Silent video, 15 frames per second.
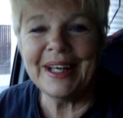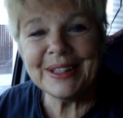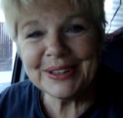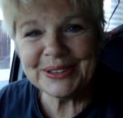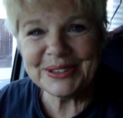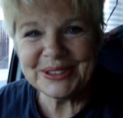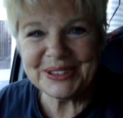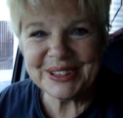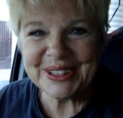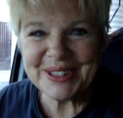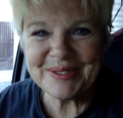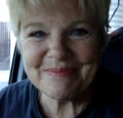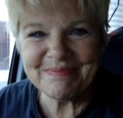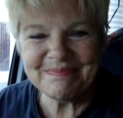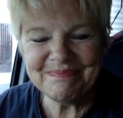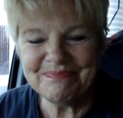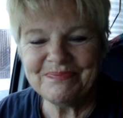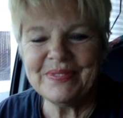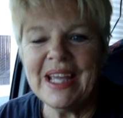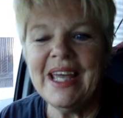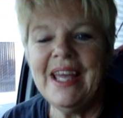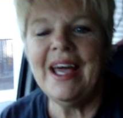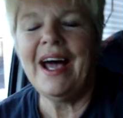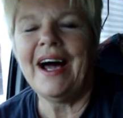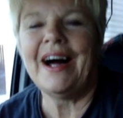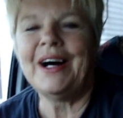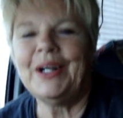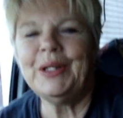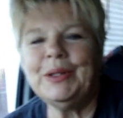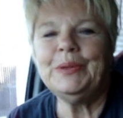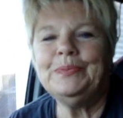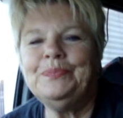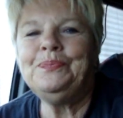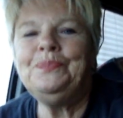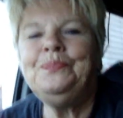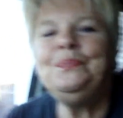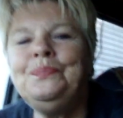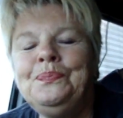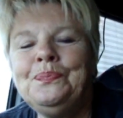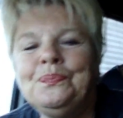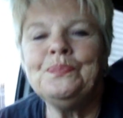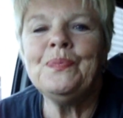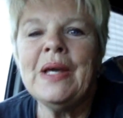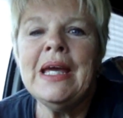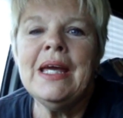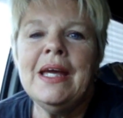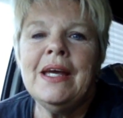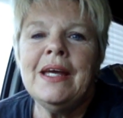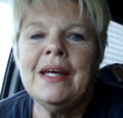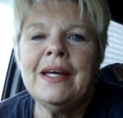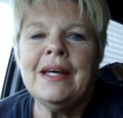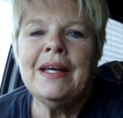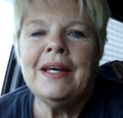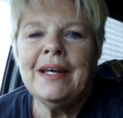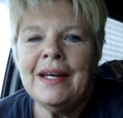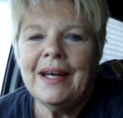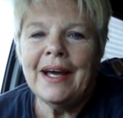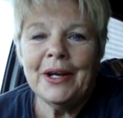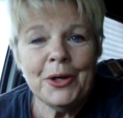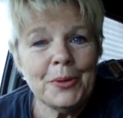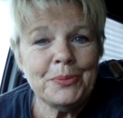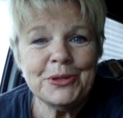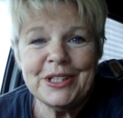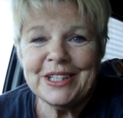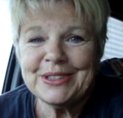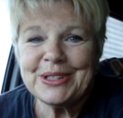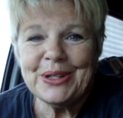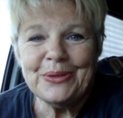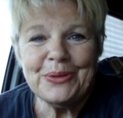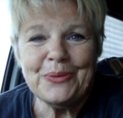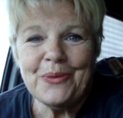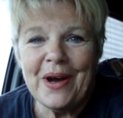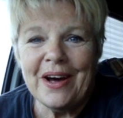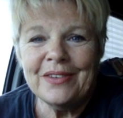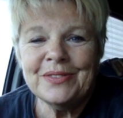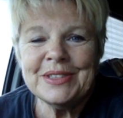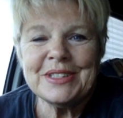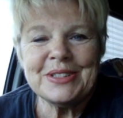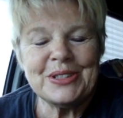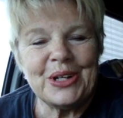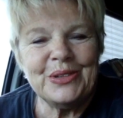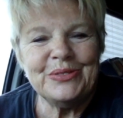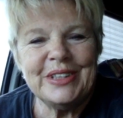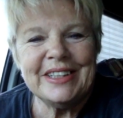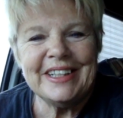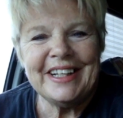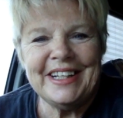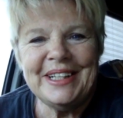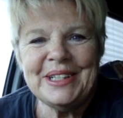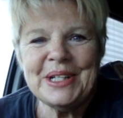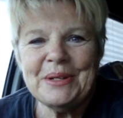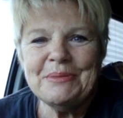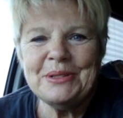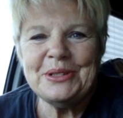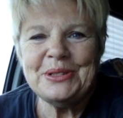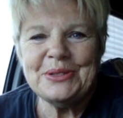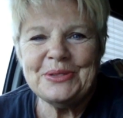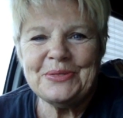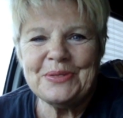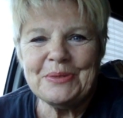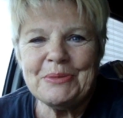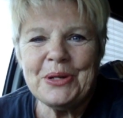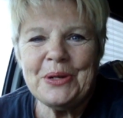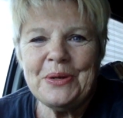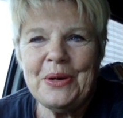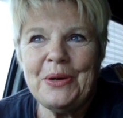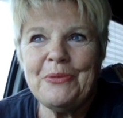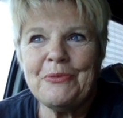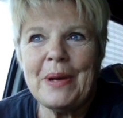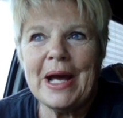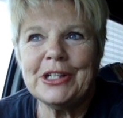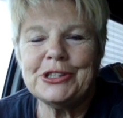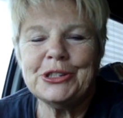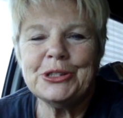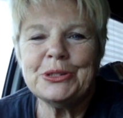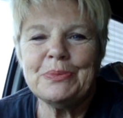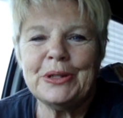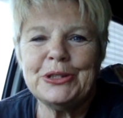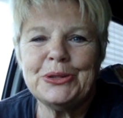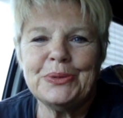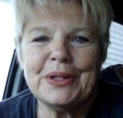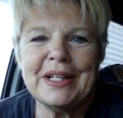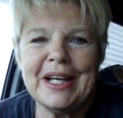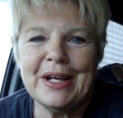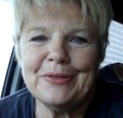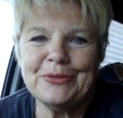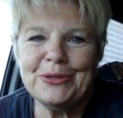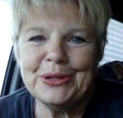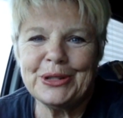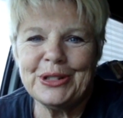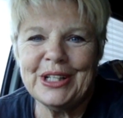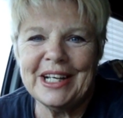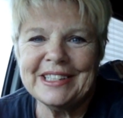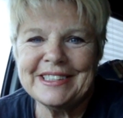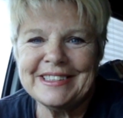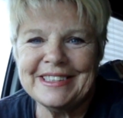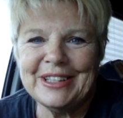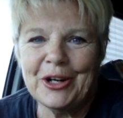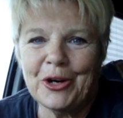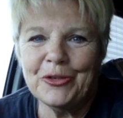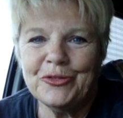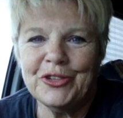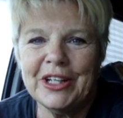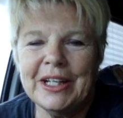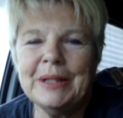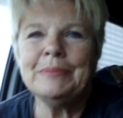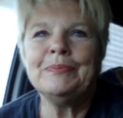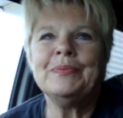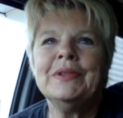Hello, YouTube. I hope your day is going well. This is RV Lady coming to you from Patches, my 28-foot Class C RV.